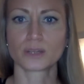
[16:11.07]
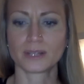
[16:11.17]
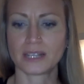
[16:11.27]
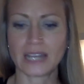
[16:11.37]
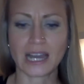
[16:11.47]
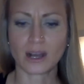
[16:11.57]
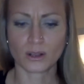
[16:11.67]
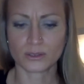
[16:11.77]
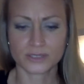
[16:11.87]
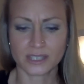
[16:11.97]
but
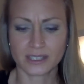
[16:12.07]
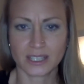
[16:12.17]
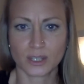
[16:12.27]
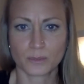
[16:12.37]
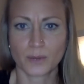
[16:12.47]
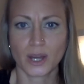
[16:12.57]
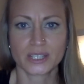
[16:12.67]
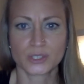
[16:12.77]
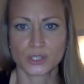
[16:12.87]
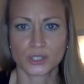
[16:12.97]
now suddenly your body
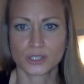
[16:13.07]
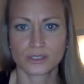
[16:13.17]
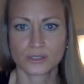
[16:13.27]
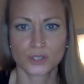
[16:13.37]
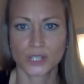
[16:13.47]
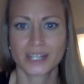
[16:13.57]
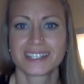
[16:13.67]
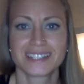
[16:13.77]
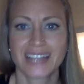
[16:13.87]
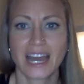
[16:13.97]
is just
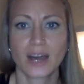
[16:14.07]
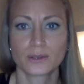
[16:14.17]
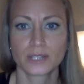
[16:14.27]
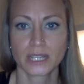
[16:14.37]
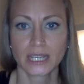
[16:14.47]
shutting down.